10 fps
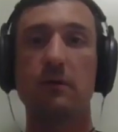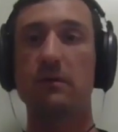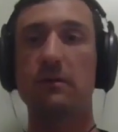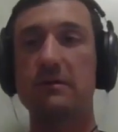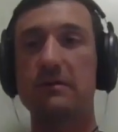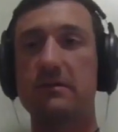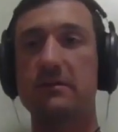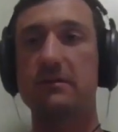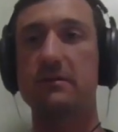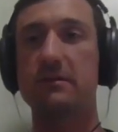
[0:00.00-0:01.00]
this
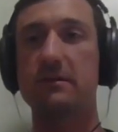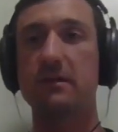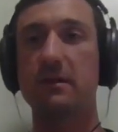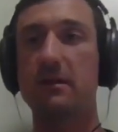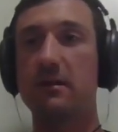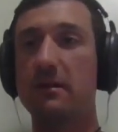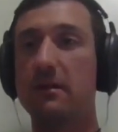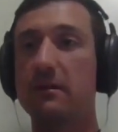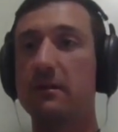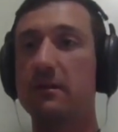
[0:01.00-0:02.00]
is
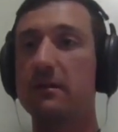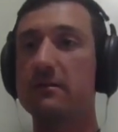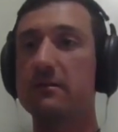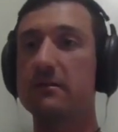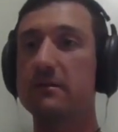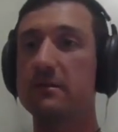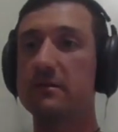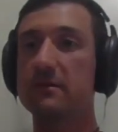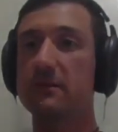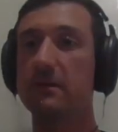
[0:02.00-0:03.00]
the
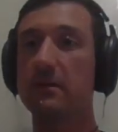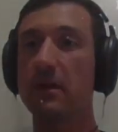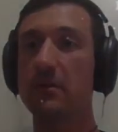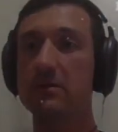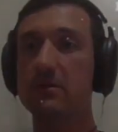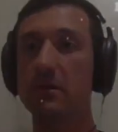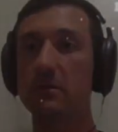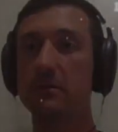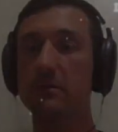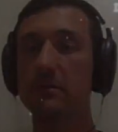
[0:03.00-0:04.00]
video game. It's
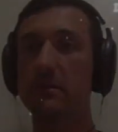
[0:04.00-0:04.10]
called